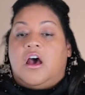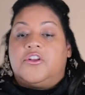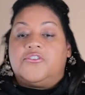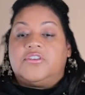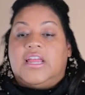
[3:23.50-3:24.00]

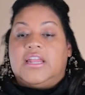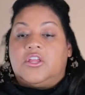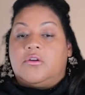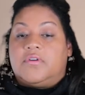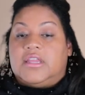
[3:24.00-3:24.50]
Understanding
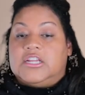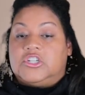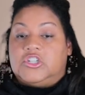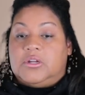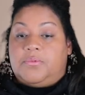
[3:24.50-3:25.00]
your
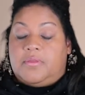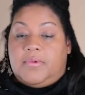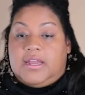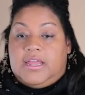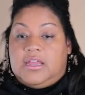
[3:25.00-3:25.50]
relationship with
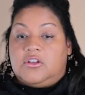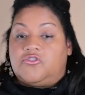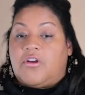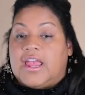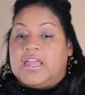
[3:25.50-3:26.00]
money,
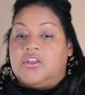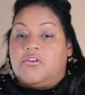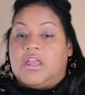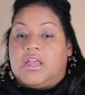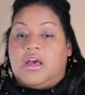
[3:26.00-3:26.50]
tracking your
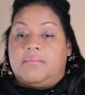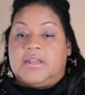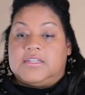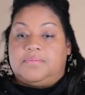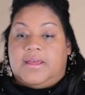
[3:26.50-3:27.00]
income and
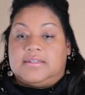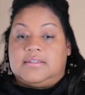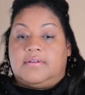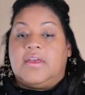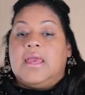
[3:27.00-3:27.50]

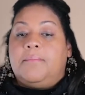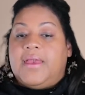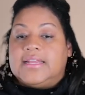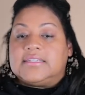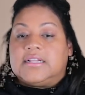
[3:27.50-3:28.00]
expenses,
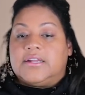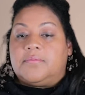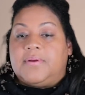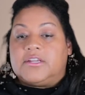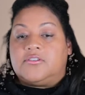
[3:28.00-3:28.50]
paints a clear
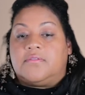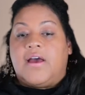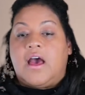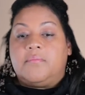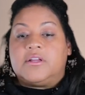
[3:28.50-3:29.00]
picture of
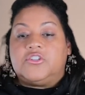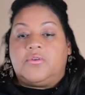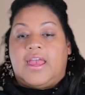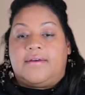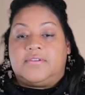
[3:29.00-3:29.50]
how much you
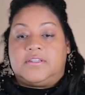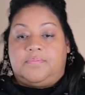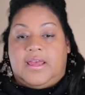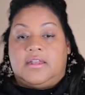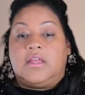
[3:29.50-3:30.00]
have to
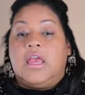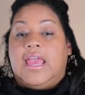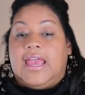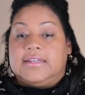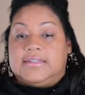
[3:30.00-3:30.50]
spend
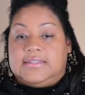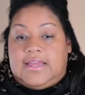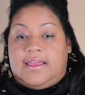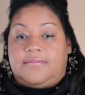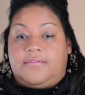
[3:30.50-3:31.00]
and to
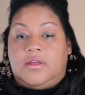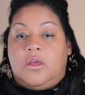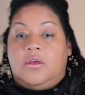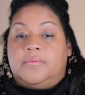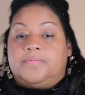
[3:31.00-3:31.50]
save.
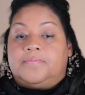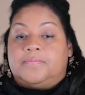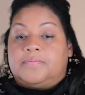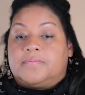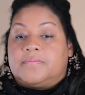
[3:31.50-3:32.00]

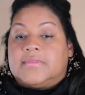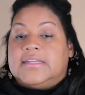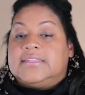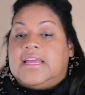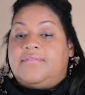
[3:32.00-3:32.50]

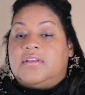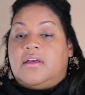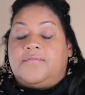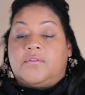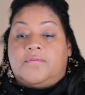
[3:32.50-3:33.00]
Save
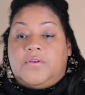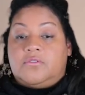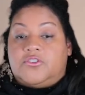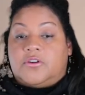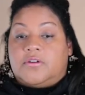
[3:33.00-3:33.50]
enough for the
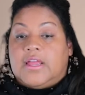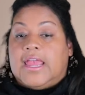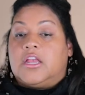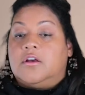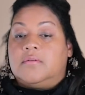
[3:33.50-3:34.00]
future.
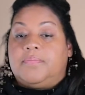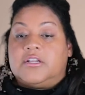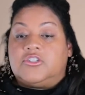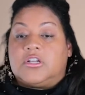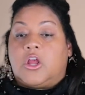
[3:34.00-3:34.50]
A good
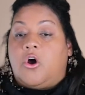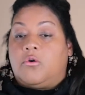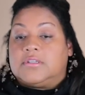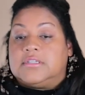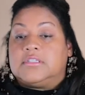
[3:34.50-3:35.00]
budget
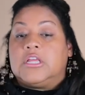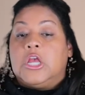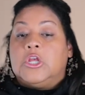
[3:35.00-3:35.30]
coaxes